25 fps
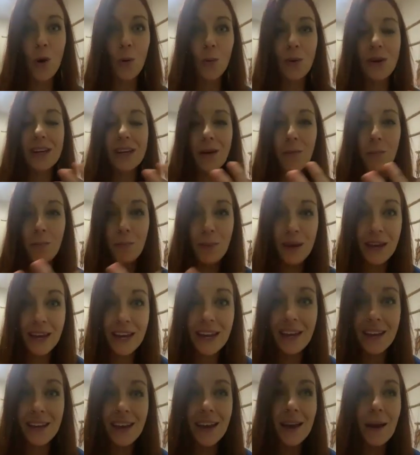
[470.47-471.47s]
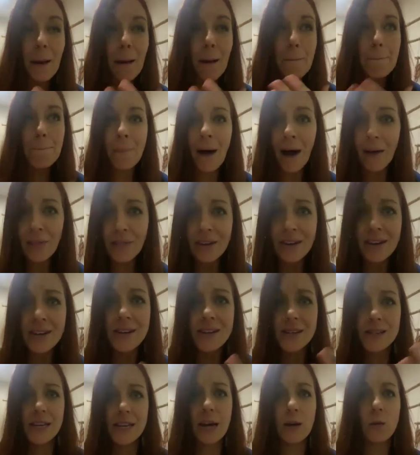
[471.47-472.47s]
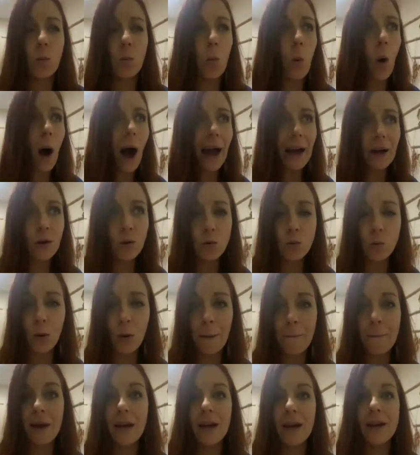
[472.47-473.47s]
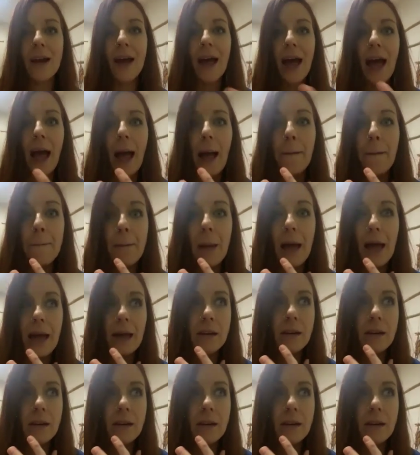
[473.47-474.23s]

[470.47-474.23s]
We can be mothers and wild women and